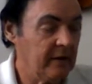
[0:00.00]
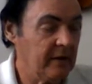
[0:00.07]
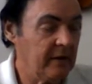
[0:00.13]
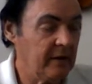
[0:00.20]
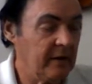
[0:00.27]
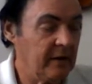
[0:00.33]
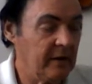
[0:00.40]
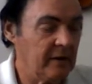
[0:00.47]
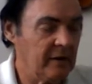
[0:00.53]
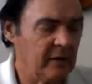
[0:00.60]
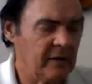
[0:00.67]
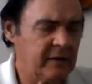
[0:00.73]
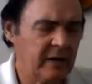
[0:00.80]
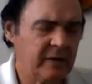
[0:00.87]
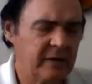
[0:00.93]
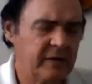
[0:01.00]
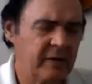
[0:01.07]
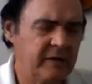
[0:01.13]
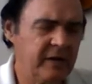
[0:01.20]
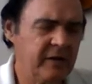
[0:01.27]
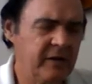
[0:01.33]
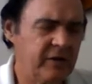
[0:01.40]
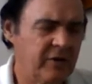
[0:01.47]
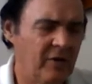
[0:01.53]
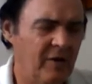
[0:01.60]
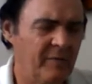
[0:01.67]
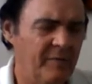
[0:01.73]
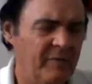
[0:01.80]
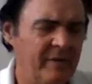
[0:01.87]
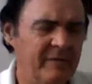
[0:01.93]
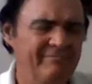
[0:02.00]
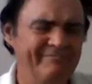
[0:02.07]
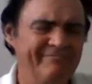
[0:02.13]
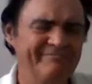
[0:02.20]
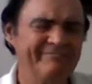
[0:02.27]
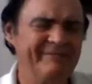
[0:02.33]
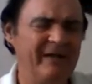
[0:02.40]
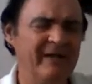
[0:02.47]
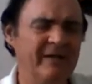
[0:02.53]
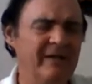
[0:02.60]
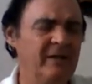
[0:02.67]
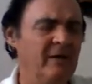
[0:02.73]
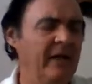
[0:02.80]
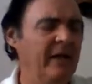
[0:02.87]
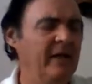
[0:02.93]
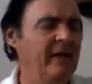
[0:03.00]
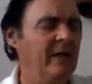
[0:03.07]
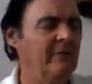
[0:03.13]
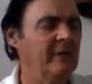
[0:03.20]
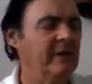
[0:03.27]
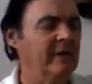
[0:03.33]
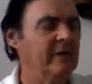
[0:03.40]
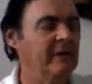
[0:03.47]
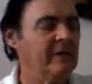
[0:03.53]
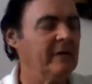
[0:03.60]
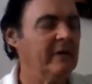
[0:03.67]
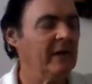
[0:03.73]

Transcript: D. It looks like it's a D sharp. I didn't, I didn't know I had that one in there.